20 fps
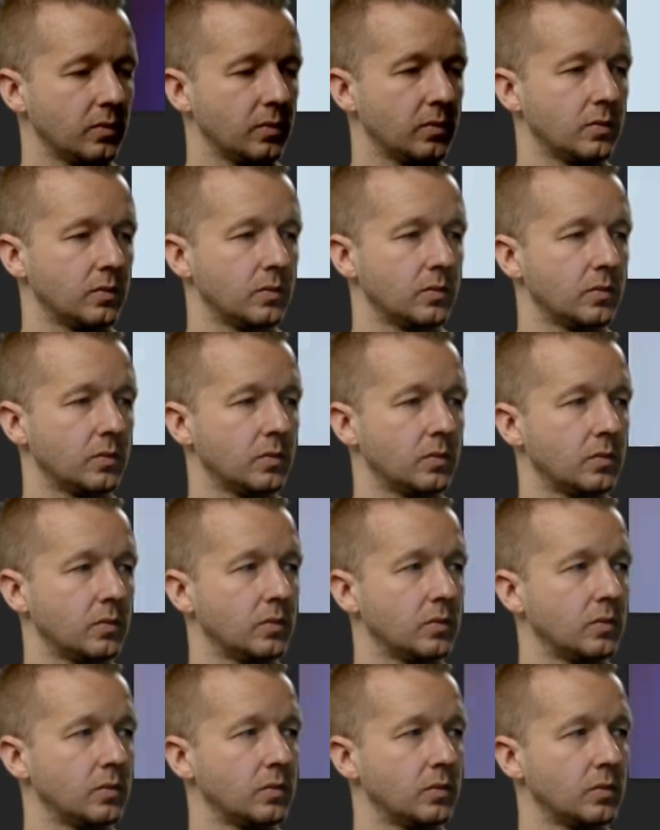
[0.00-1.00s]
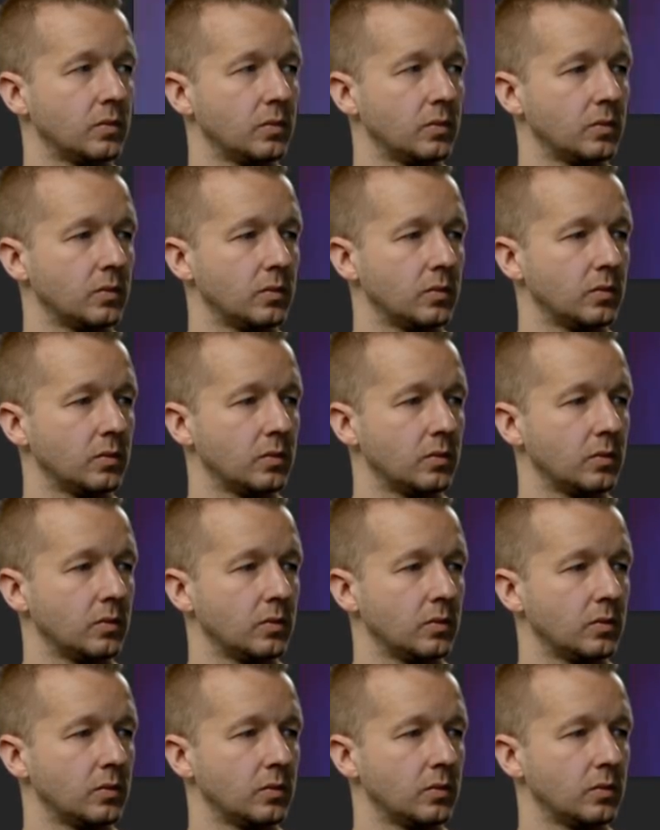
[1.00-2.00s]

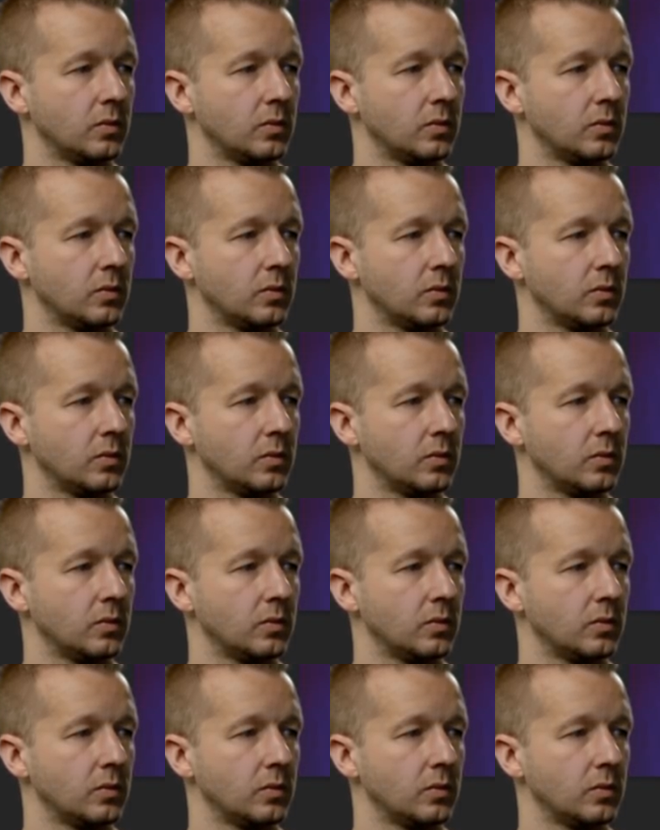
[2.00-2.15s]
(no one is talking)